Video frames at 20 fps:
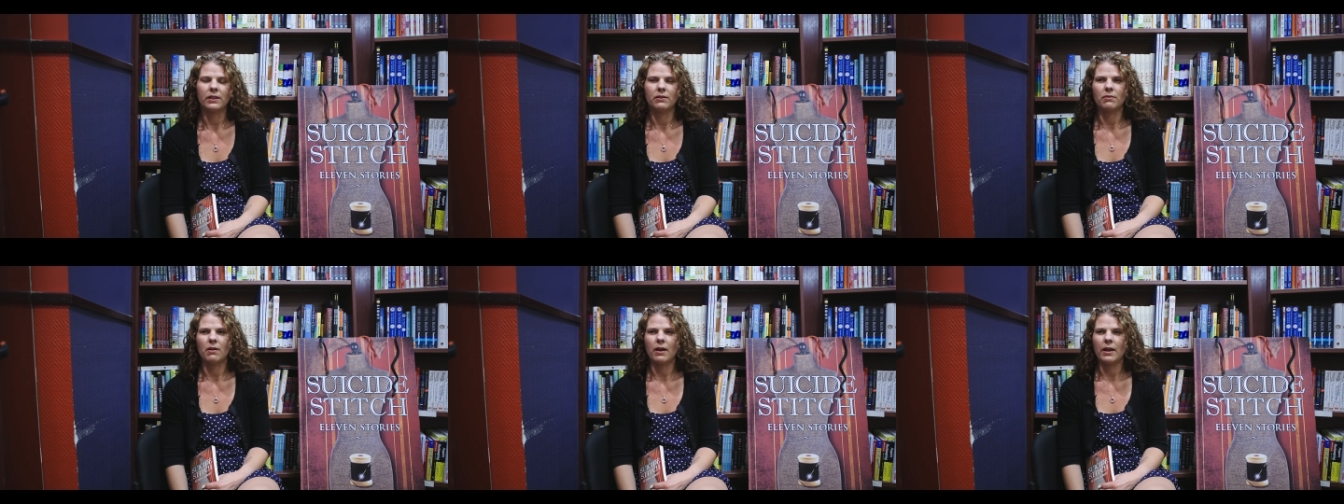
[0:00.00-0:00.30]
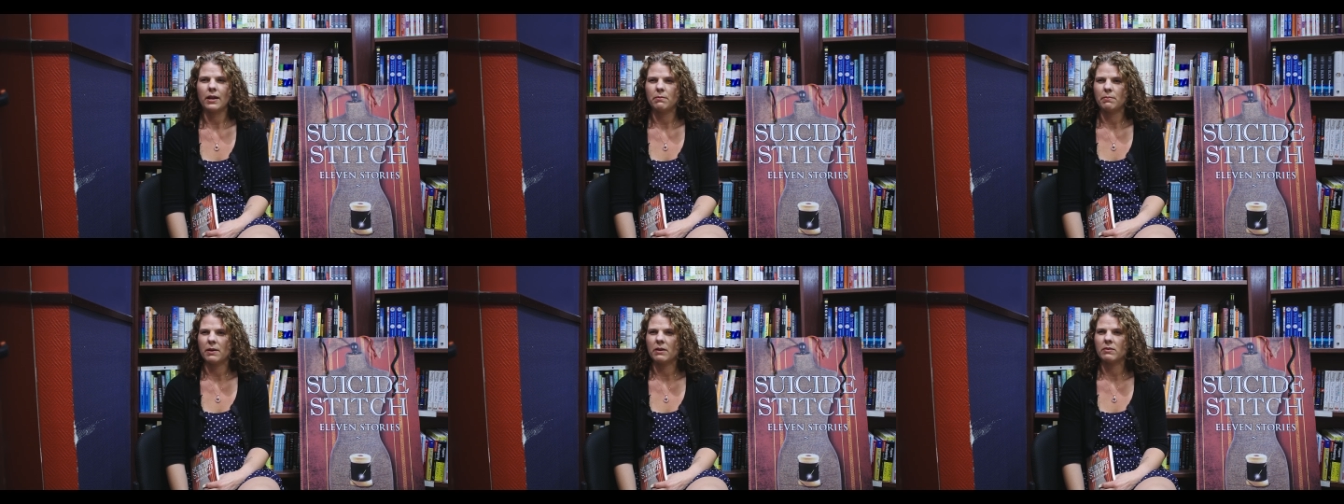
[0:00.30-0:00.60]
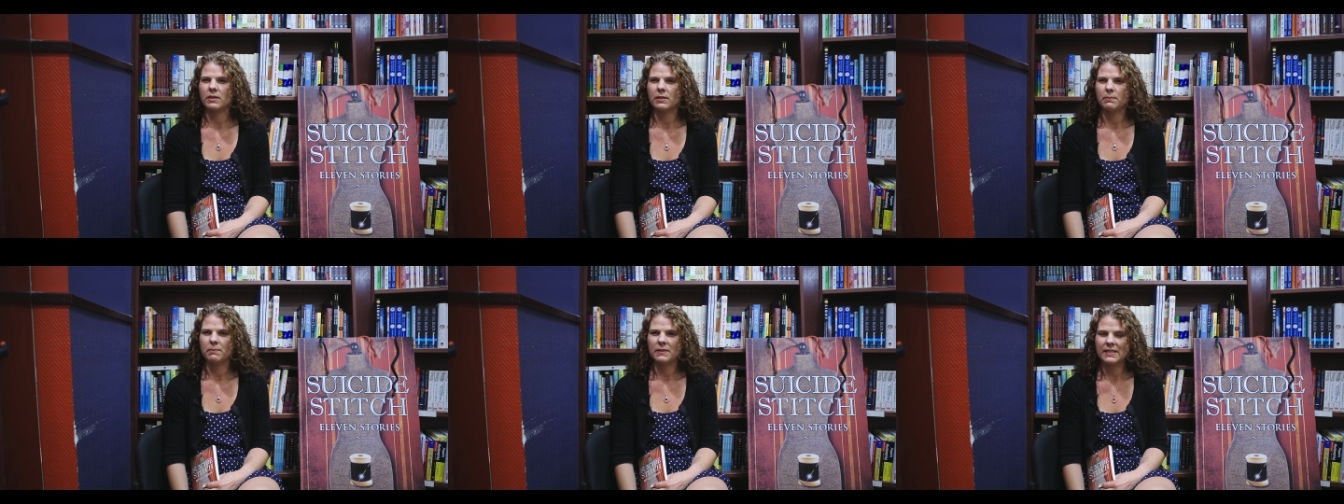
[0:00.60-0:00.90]
write about
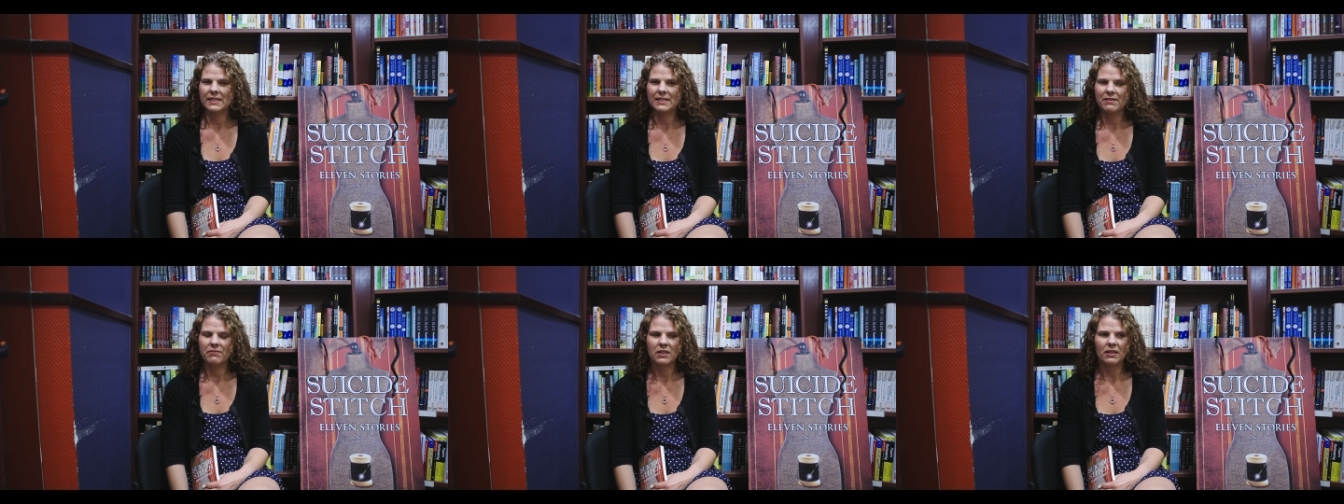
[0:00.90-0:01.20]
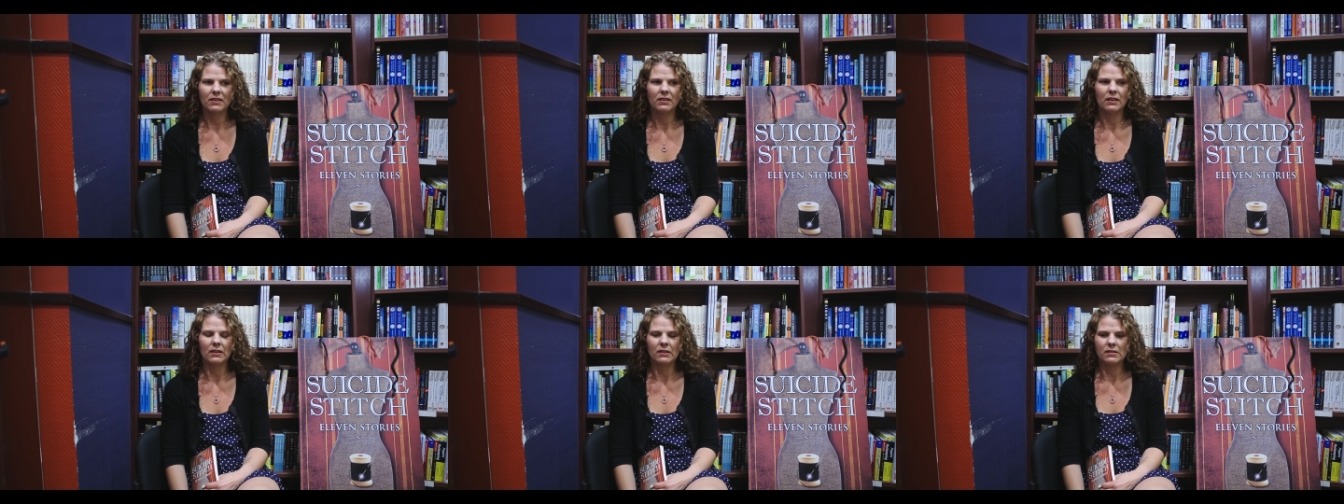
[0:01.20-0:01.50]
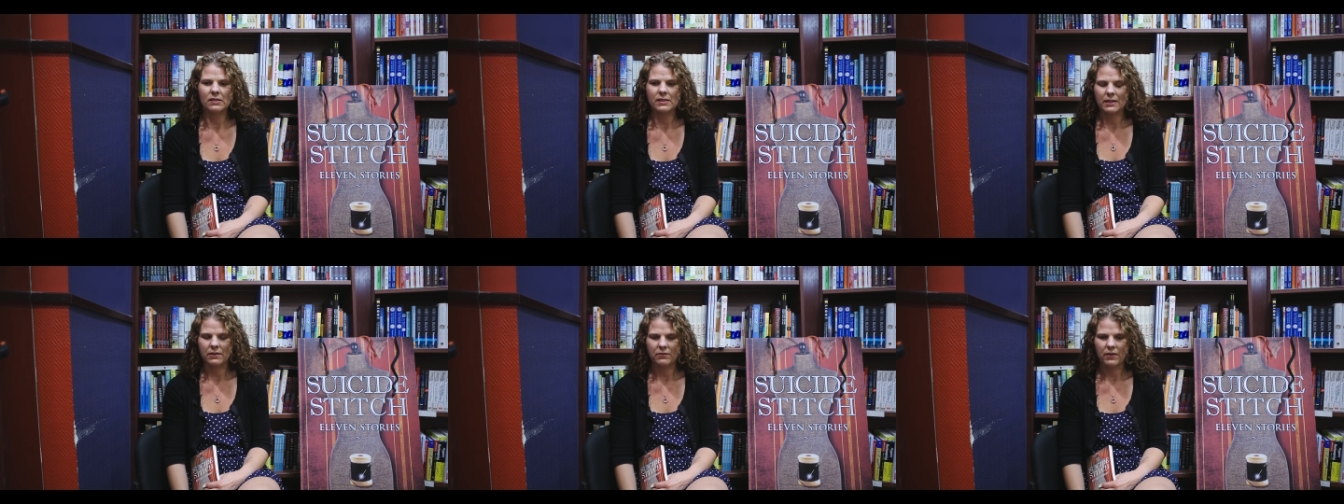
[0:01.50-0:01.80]
specific
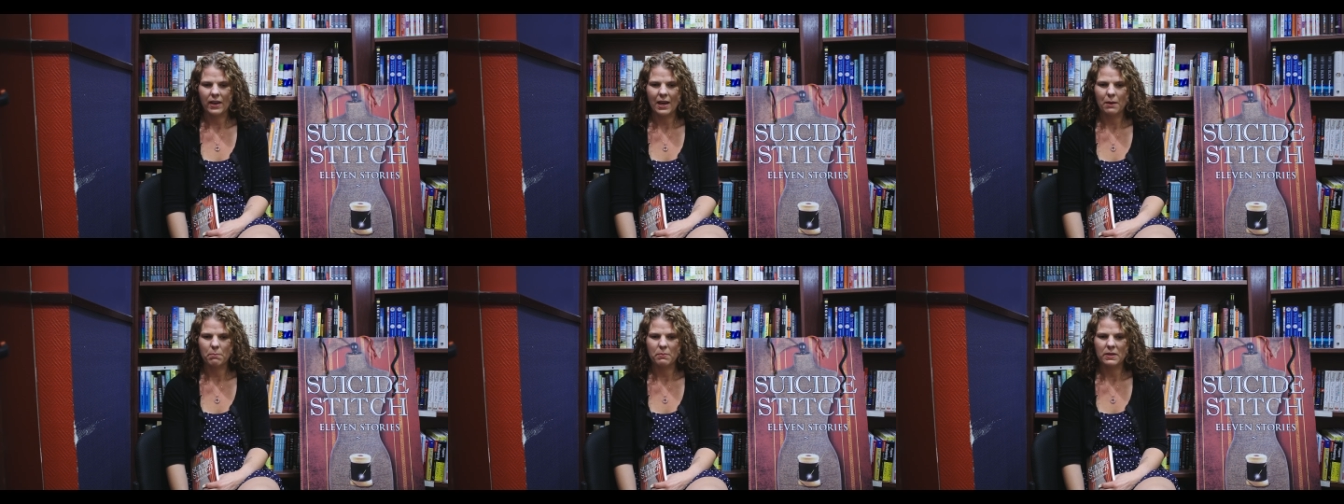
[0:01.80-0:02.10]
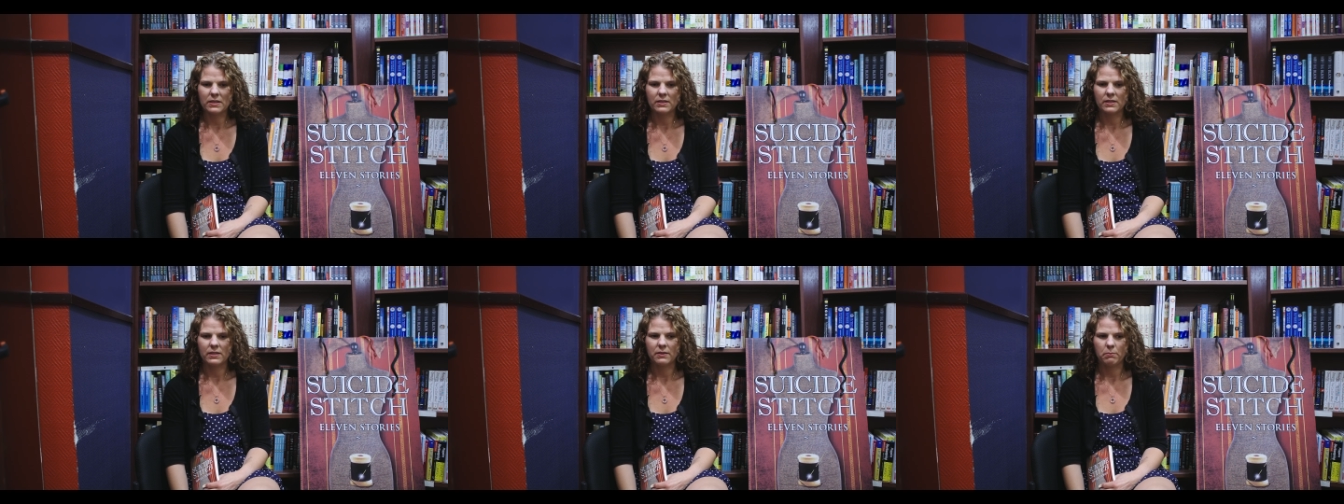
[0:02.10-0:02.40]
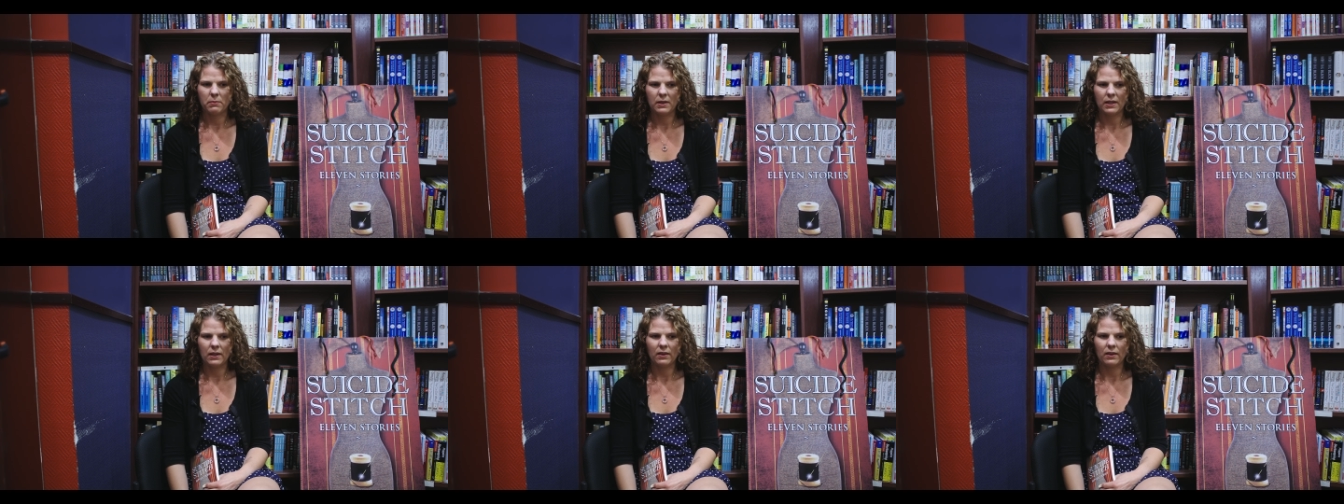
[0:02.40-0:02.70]
things that have happened to
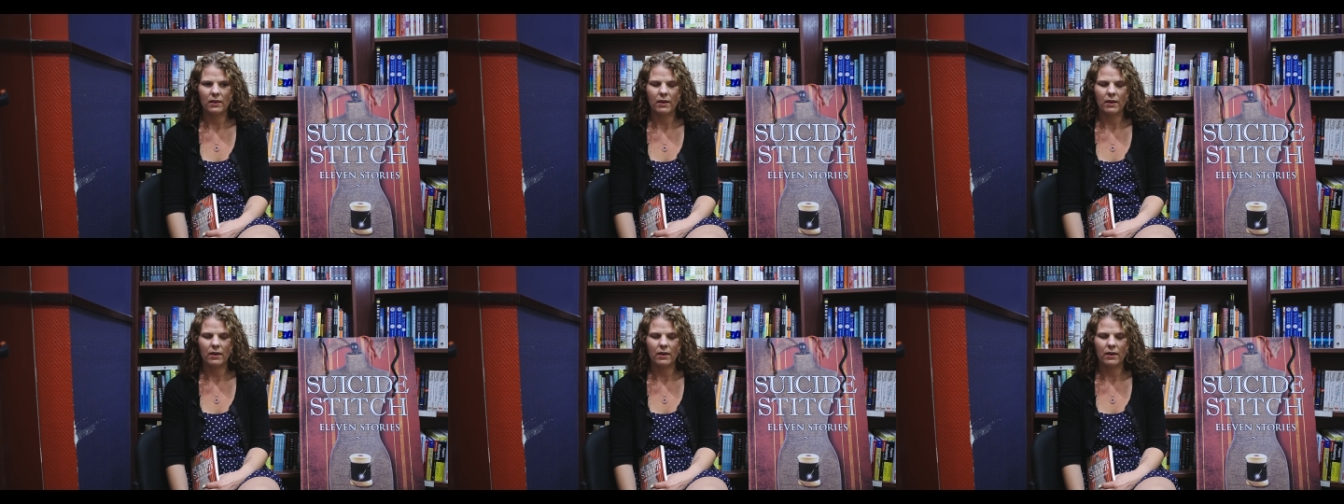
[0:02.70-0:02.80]
me.